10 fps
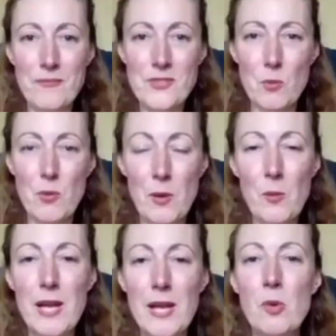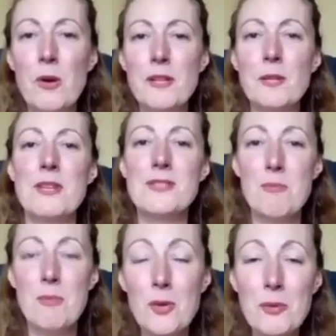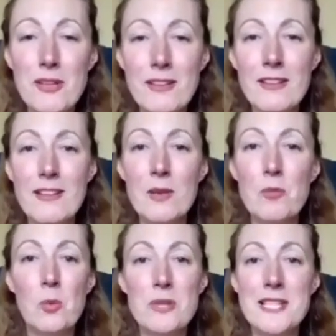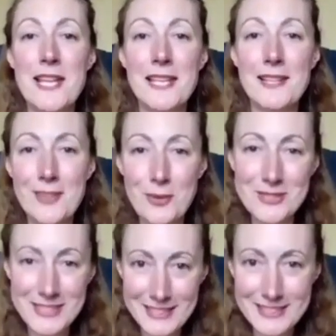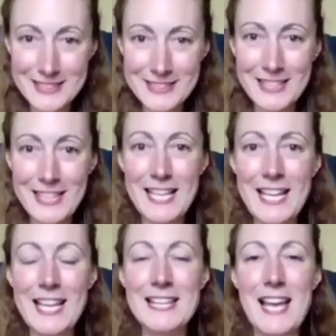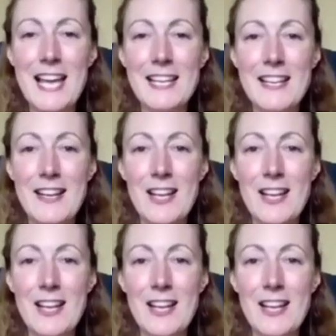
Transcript: So when we're more in the present moment, when we're taking notice, then